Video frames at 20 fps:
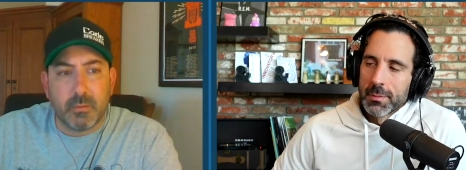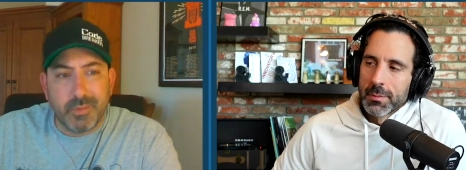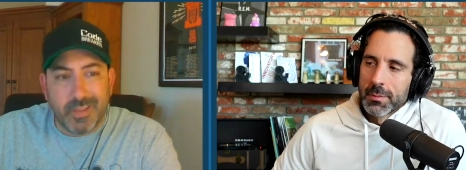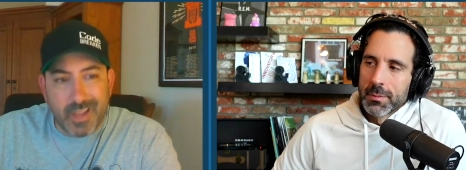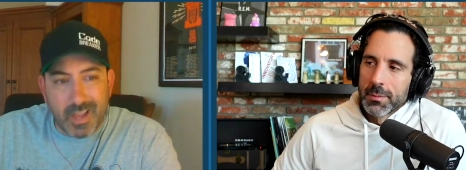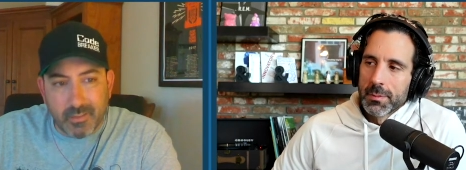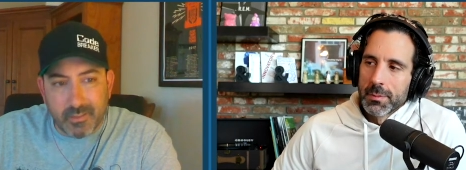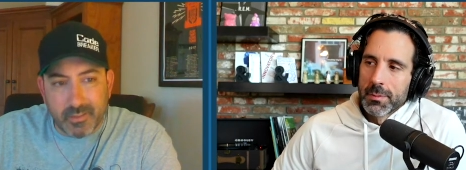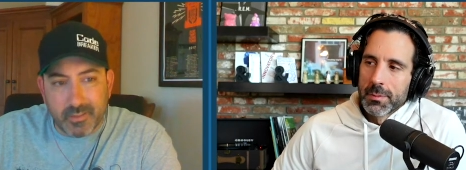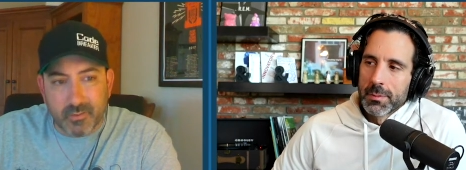
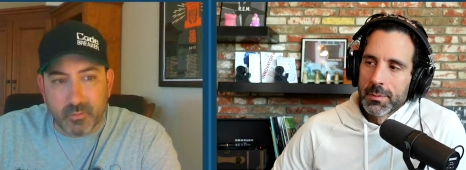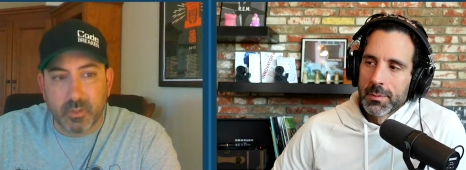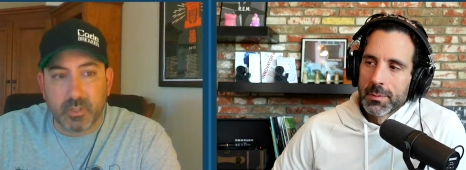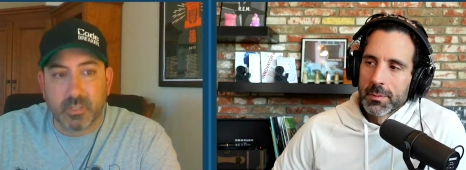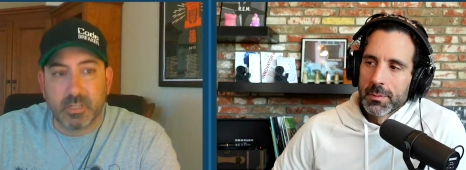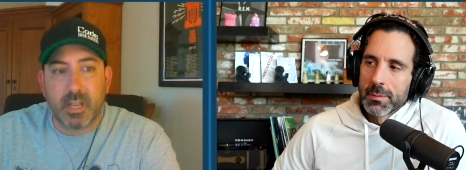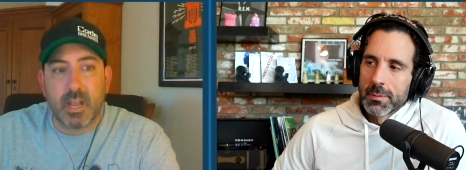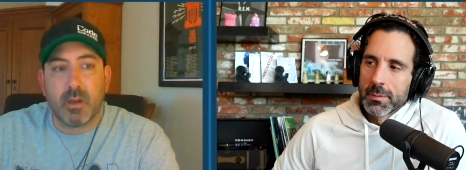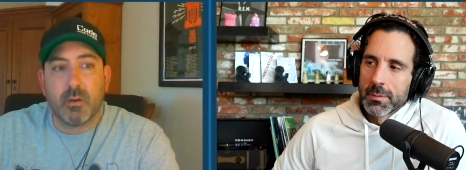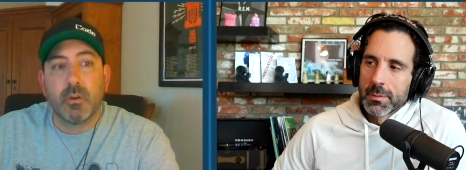Speaker 1: me how this
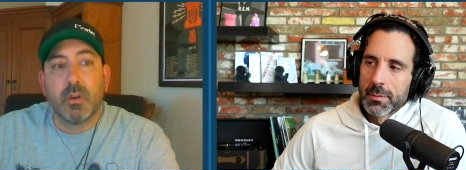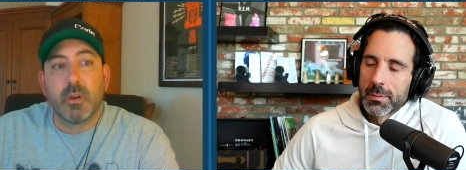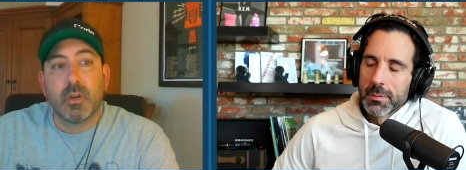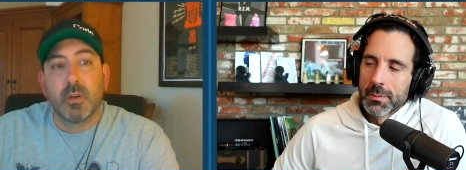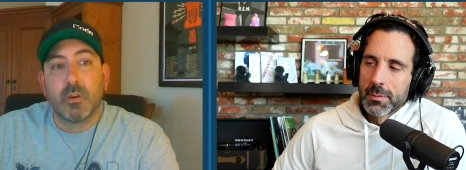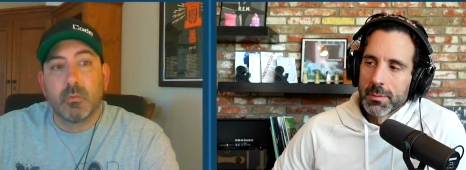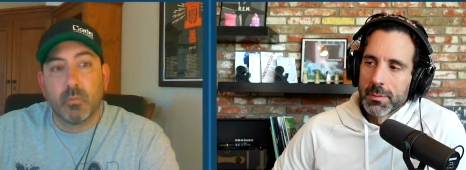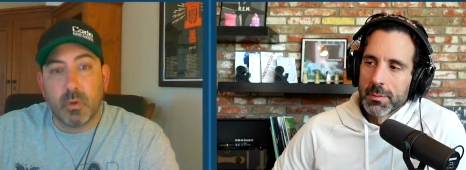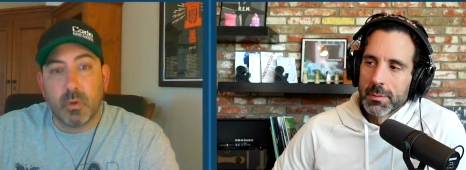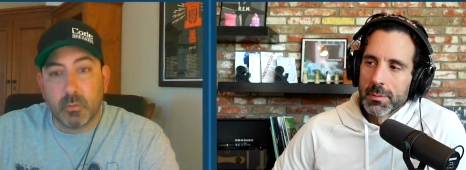worked out.
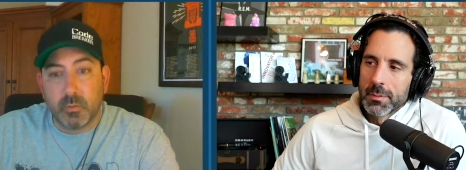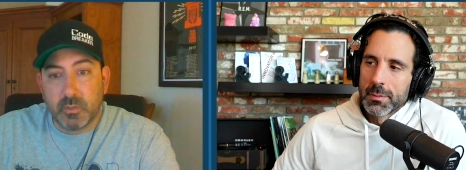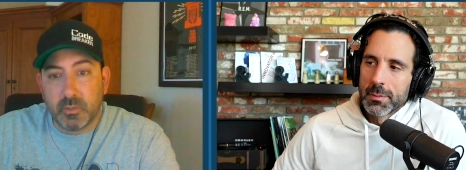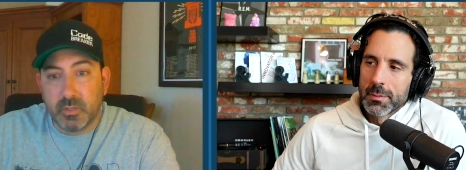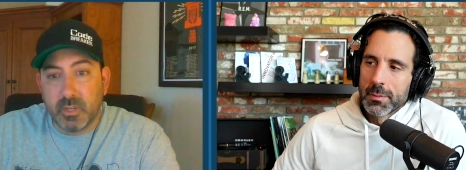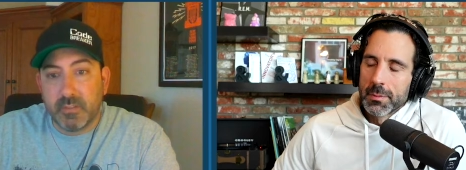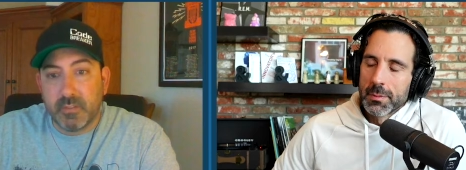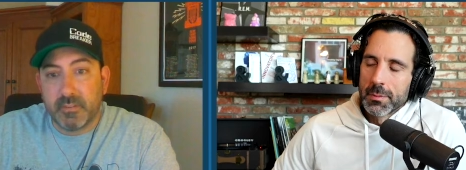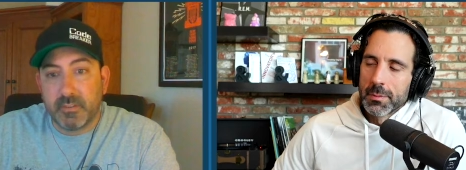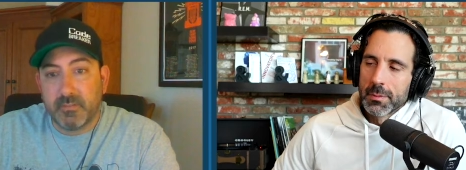What
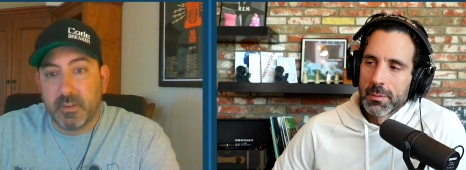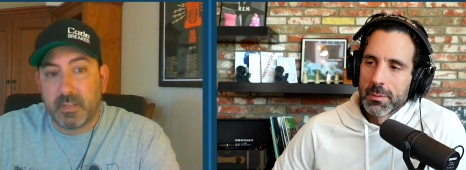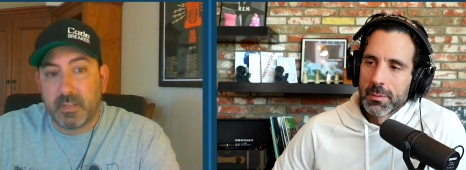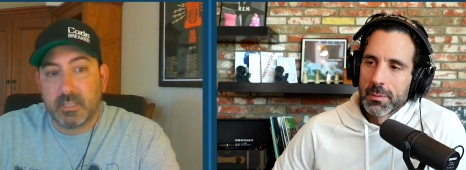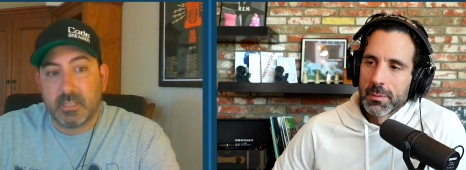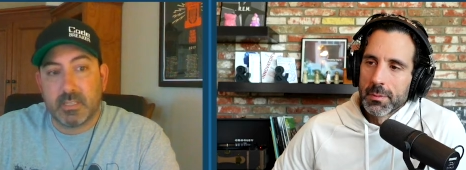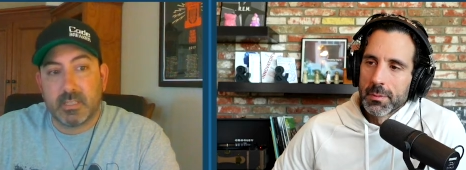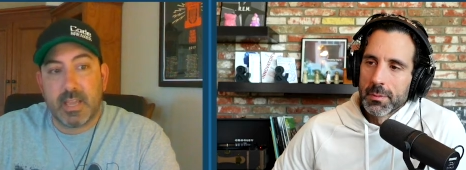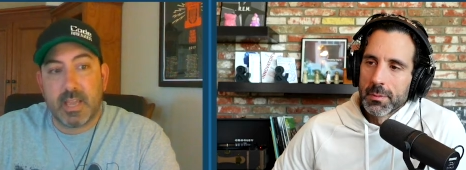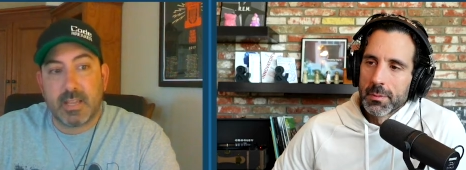would you give
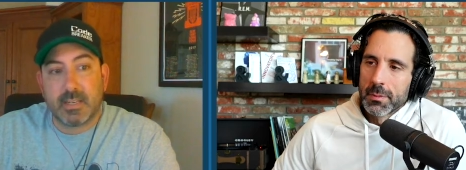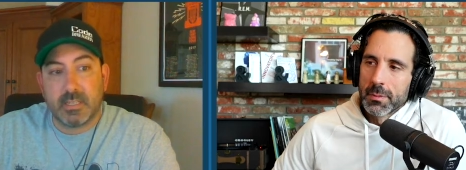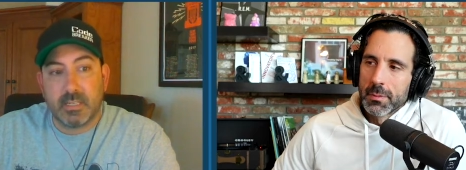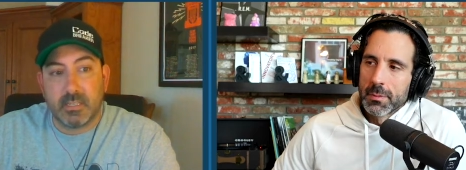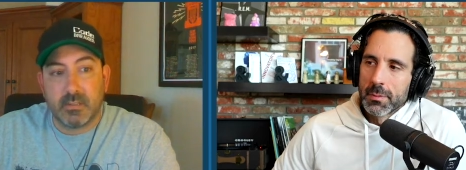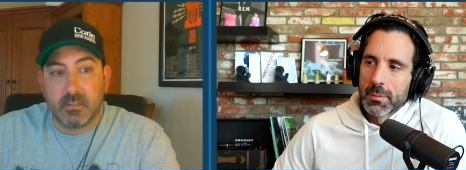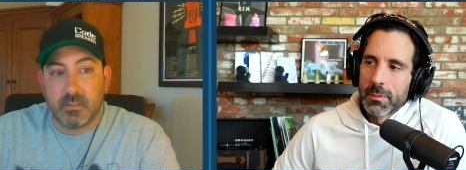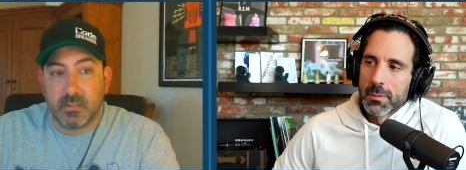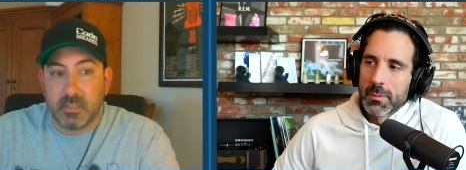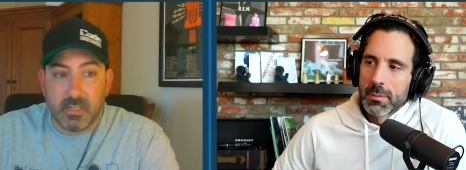advice to that
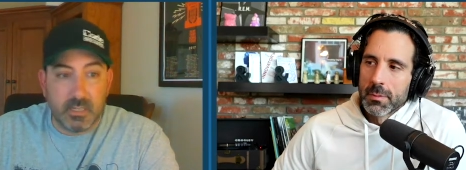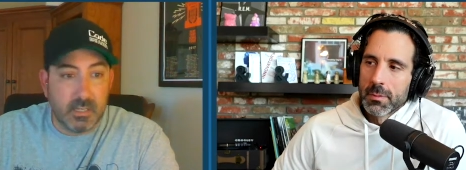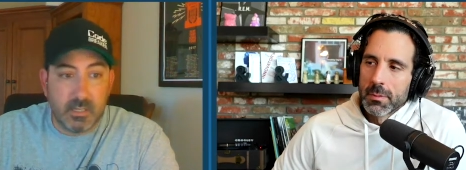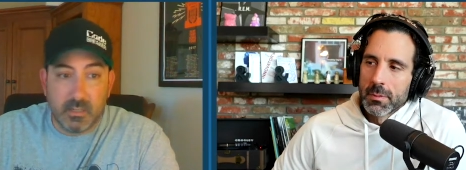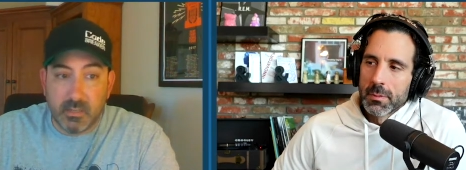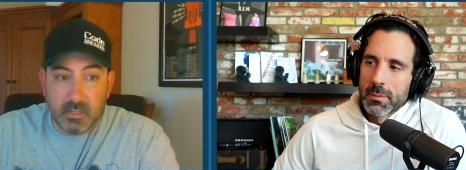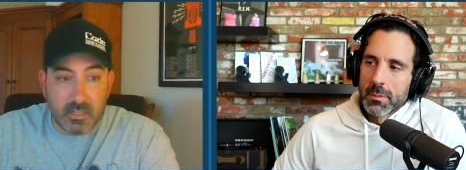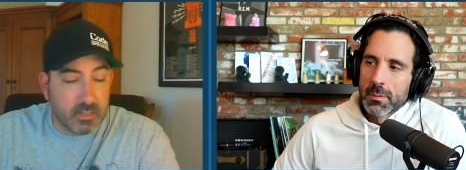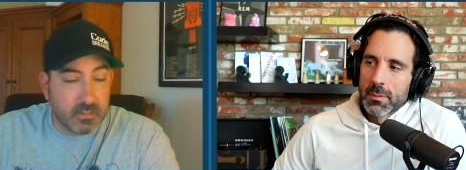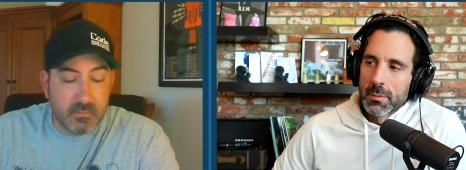teacher?
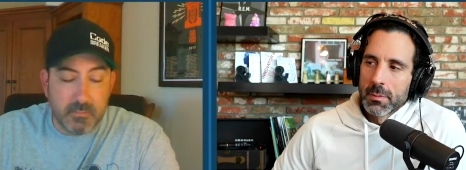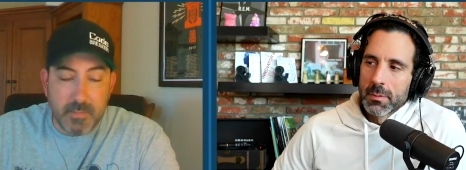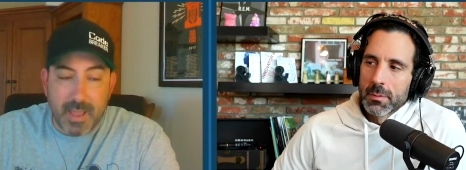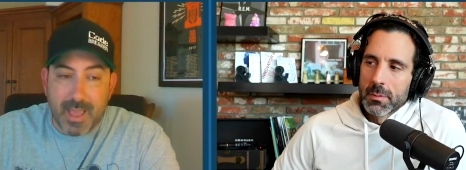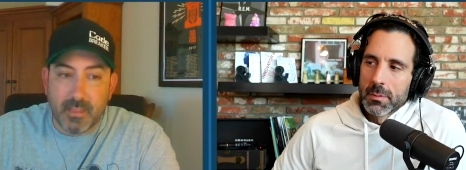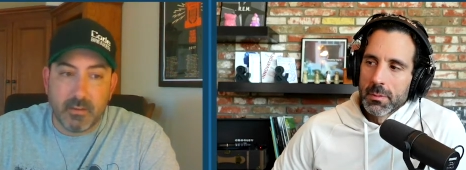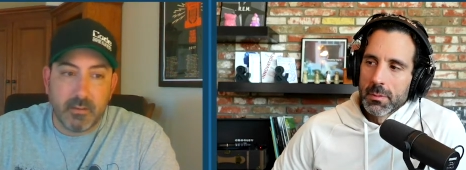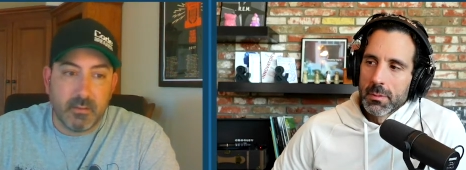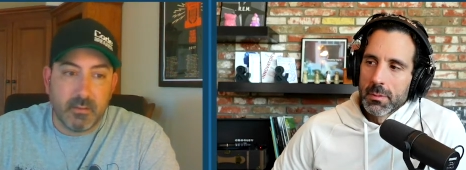It doesn't matter.